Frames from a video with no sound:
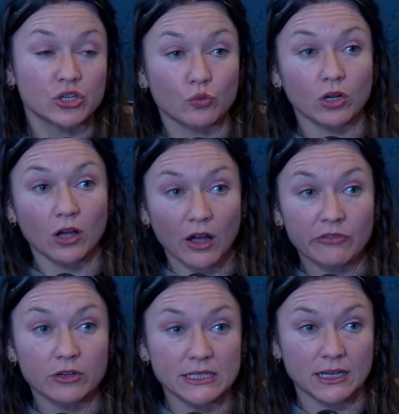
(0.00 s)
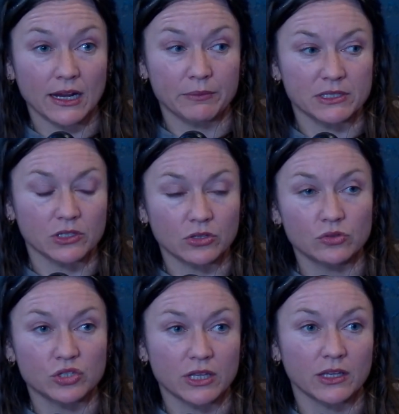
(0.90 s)
So recovery time is a
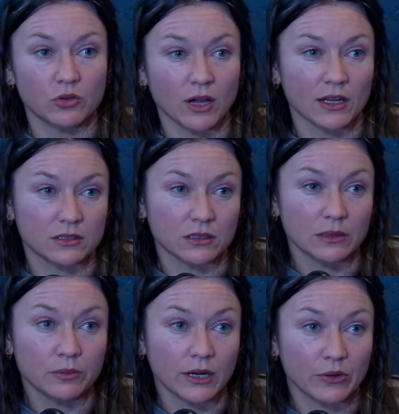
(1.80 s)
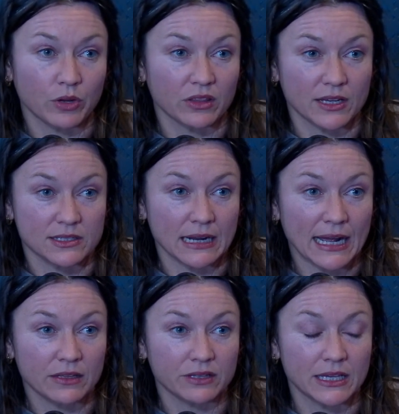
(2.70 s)
huge thing you kind of deliberate with as an
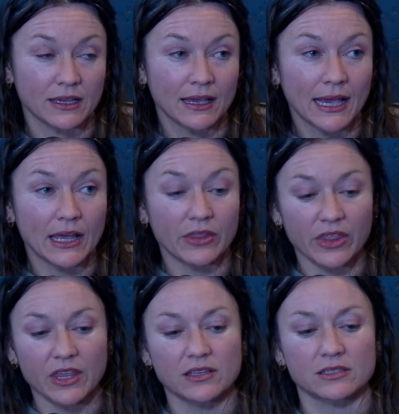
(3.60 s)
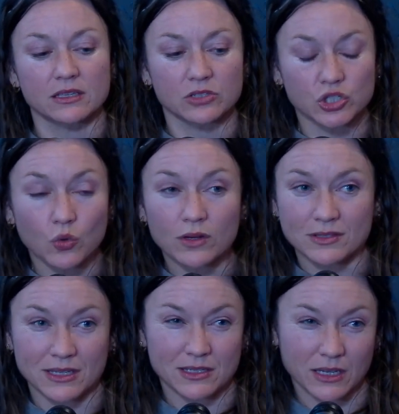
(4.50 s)
athlete, and this
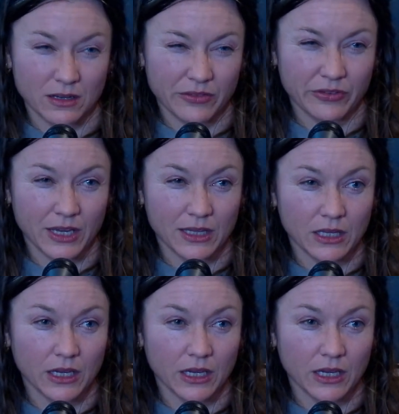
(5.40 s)
shortens it significantly.